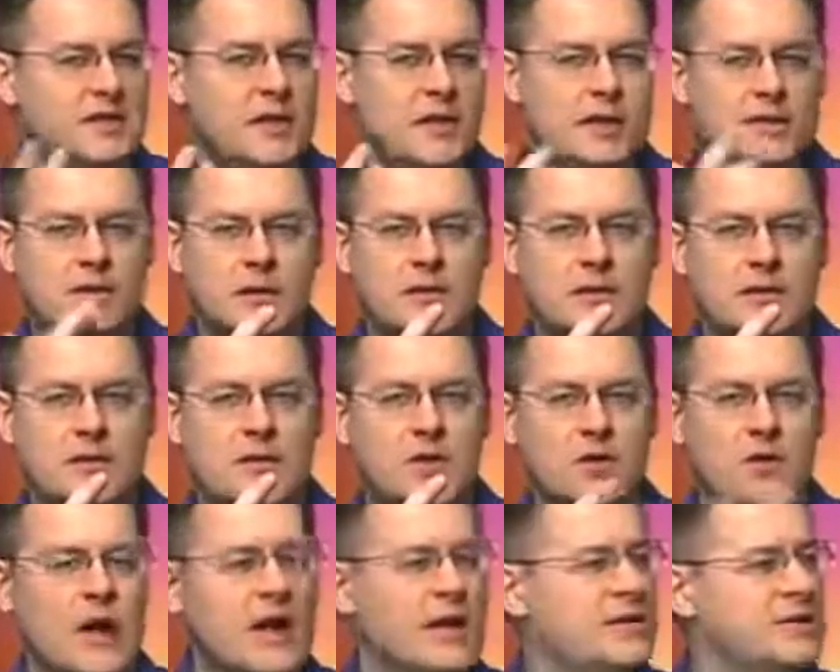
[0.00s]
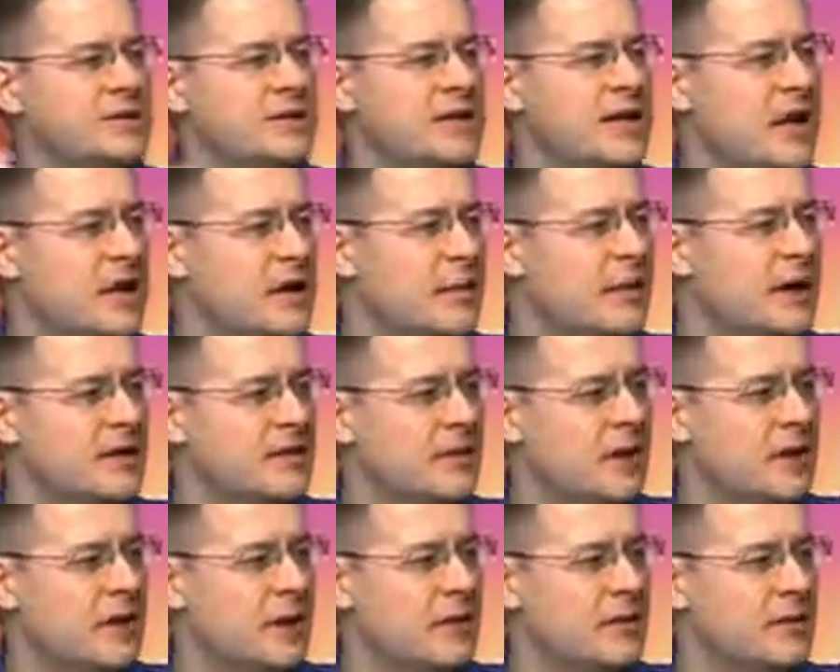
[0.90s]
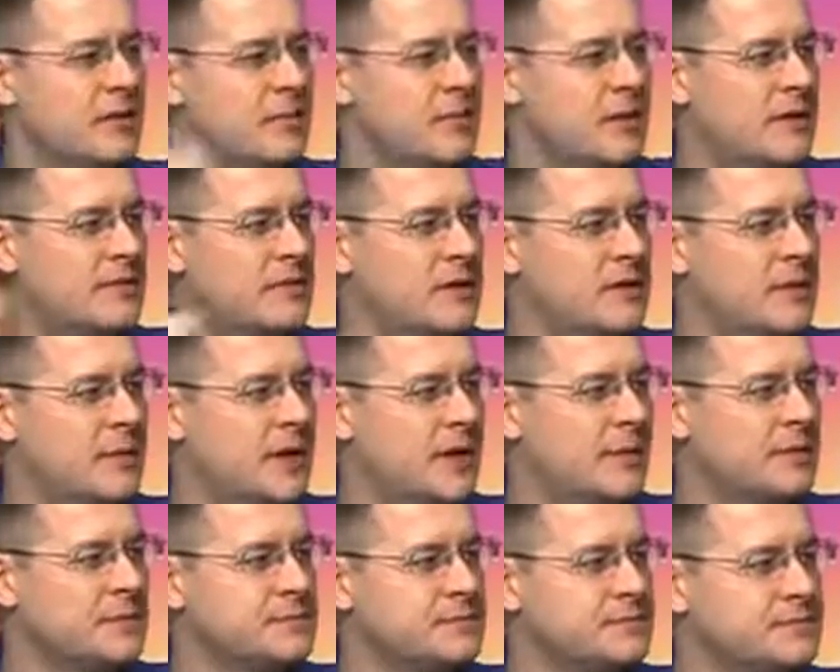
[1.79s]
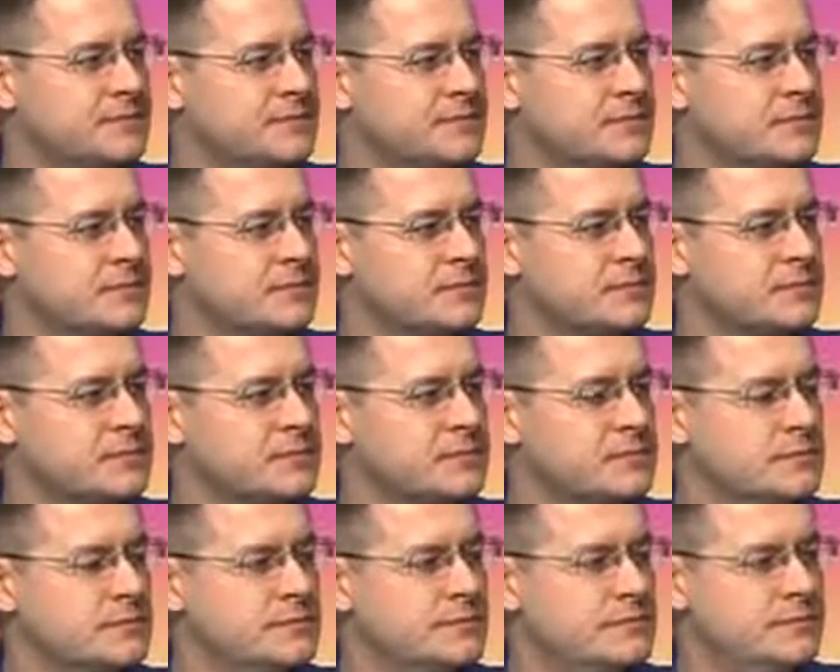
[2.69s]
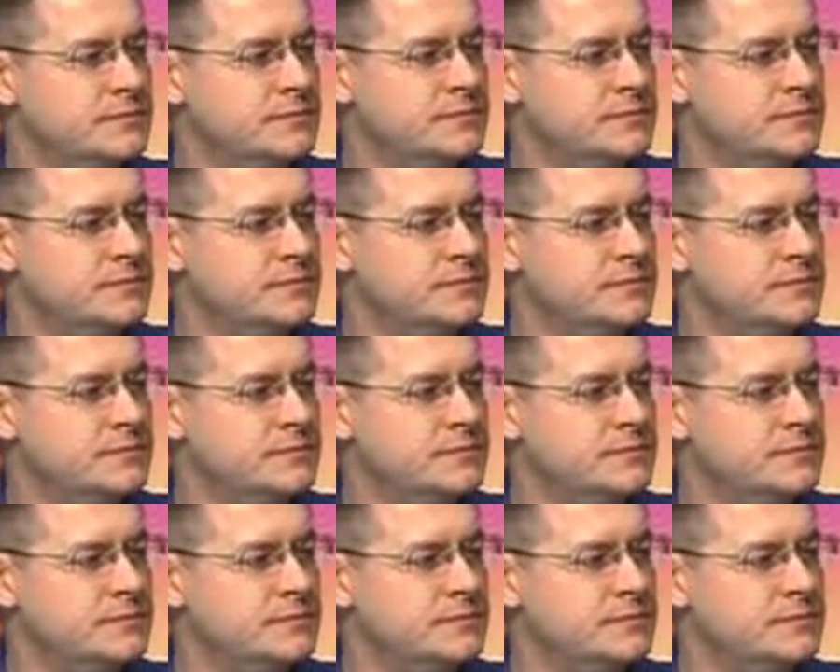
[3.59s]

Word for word: is, the, the Quran is in doubt about the, the prophet of Muhammad. And there's only